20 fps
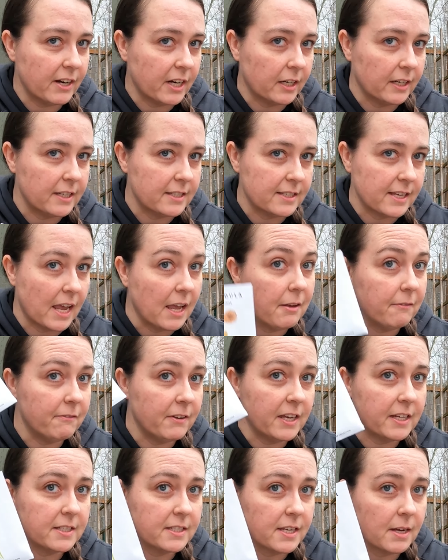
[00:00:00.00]
very
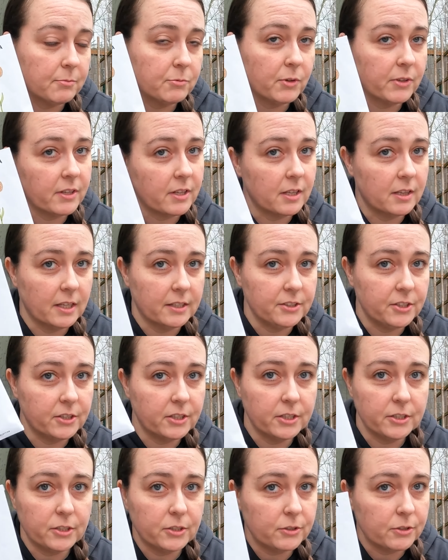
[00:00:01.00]
safe, except with
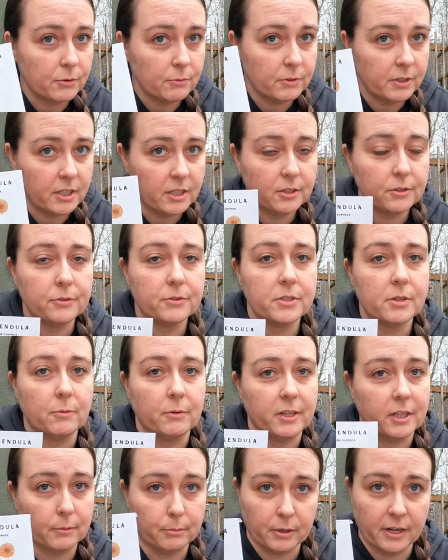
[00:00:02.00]
calendula, you don't want to use it
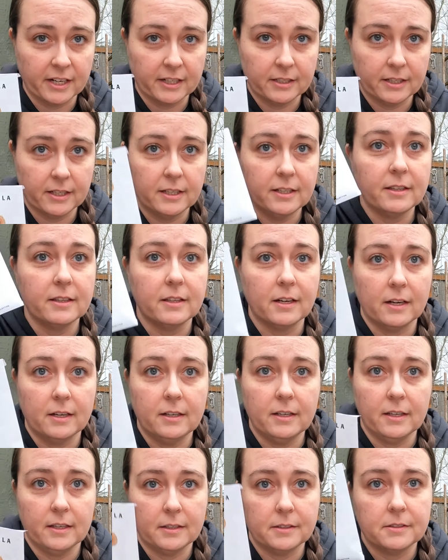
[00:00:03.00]
when you're pregnant.
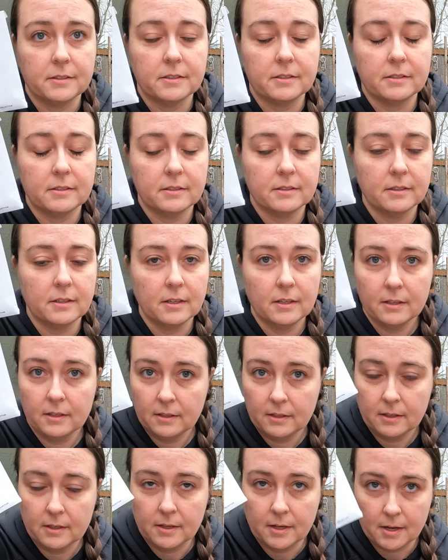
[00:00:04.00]
That is
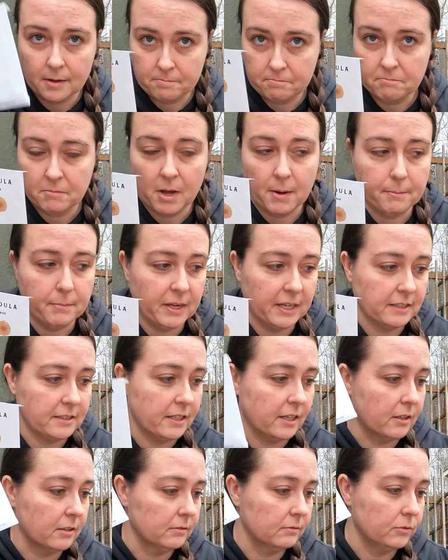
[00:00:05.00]
a big
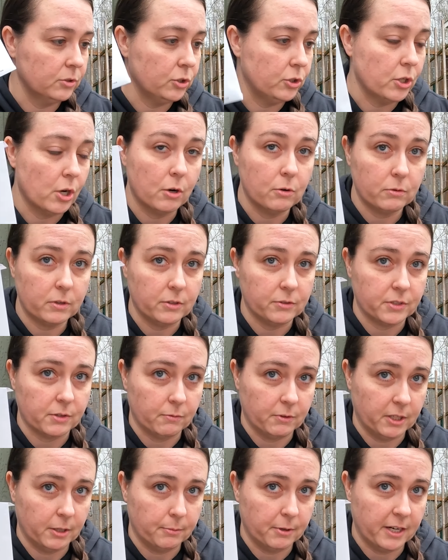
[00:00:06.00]
deal. Don't use it
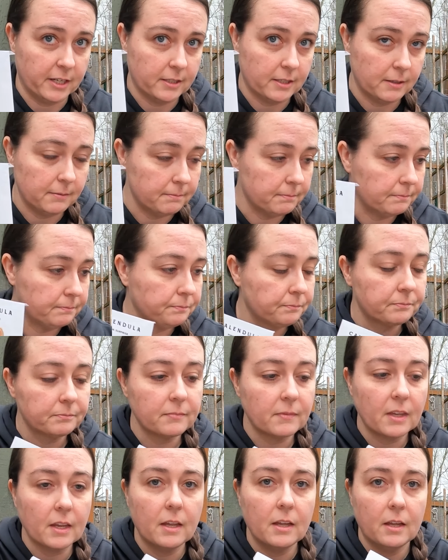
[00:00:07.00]
when you're pregnant.
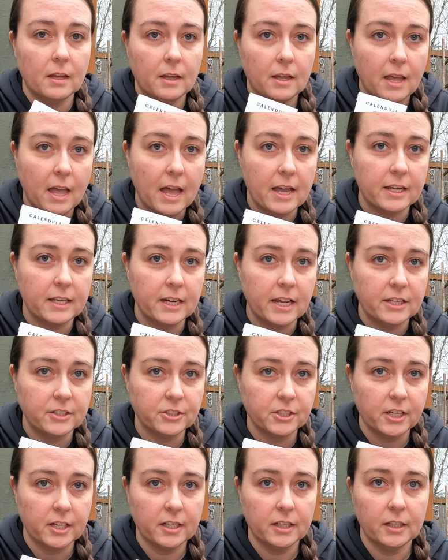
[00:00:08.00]

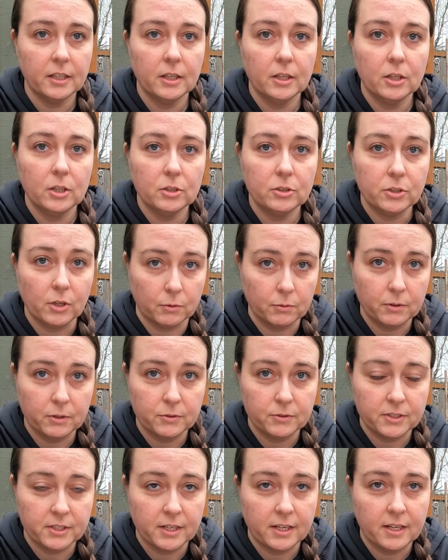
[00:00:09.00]
Echinacea, don't
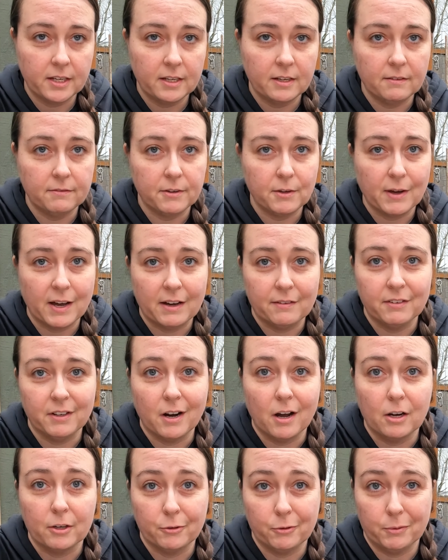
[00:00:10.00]
use it if you have an
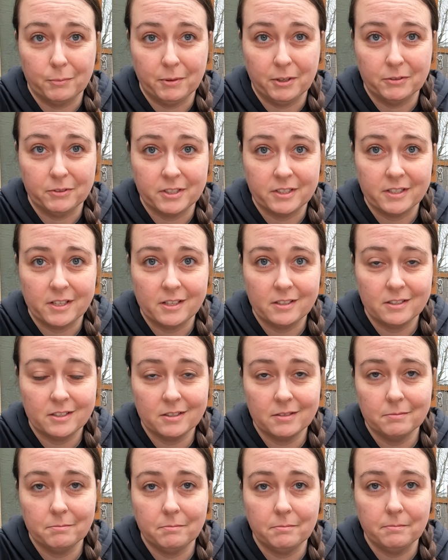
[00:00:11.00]
autoimmune
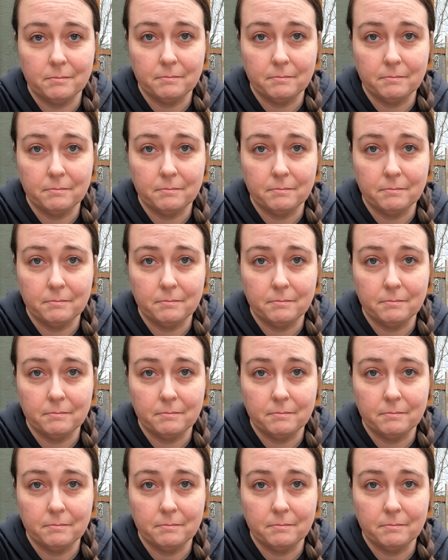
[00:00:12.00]
disease.